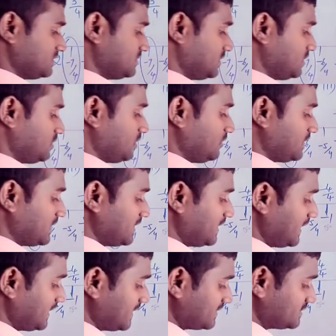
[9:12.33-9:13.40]
0 we can
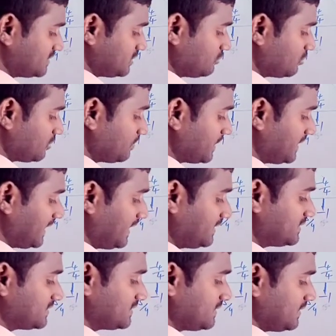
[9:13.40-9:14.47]
write as 0 by 8
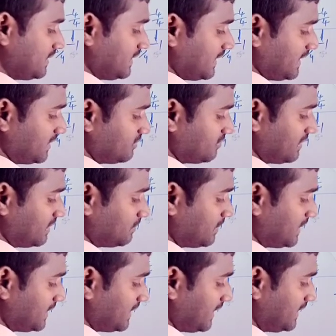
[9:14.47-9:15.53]
and 1 by
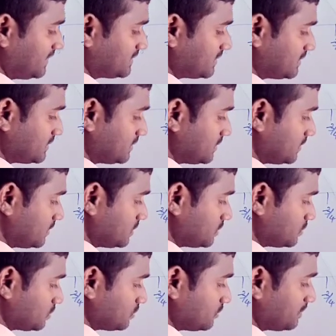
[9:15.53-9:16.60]
8,
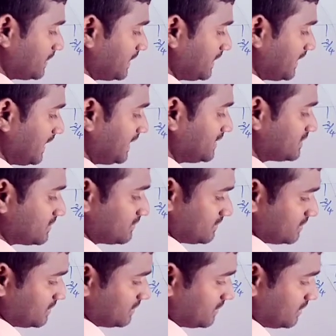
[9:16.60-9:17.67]
2 by 8,
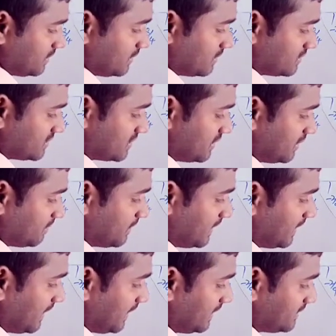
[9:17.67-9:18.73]
3 by
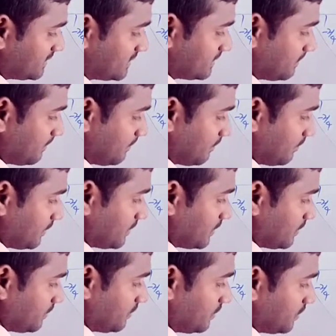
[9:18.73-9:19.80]
8,
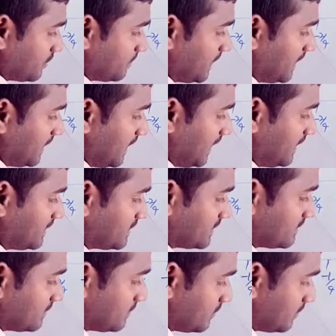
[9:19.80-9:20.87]
4 by 8,
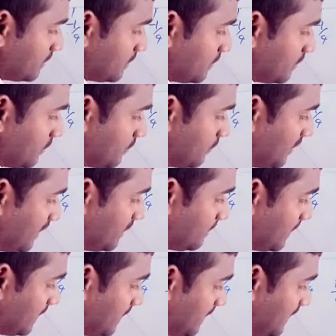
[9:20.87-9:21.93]
5 by
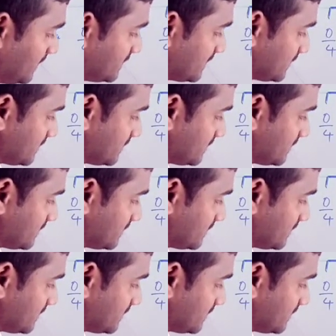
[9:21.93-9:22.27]
8,